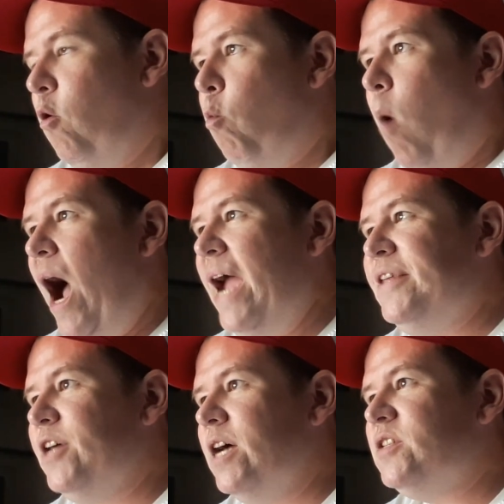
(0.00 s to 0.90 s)
Why
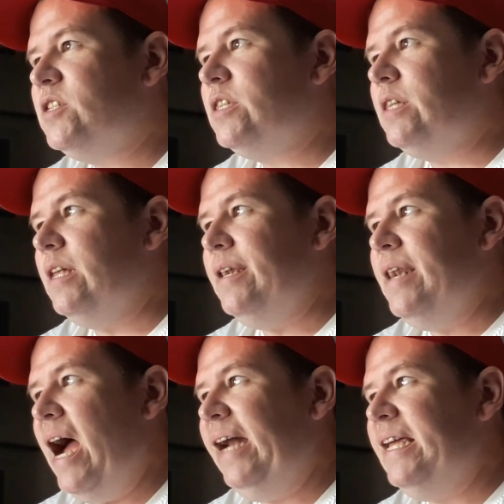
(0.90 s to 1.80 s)
does
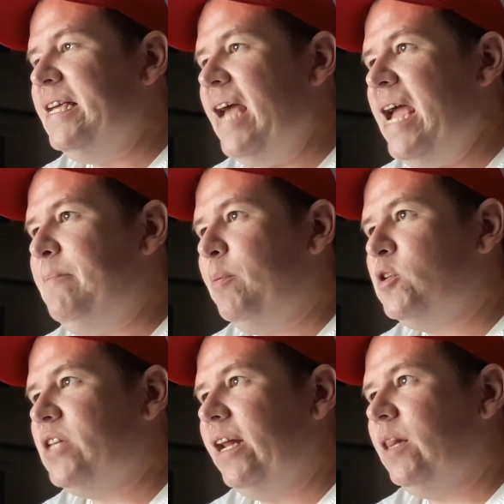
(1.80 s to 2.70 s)
98%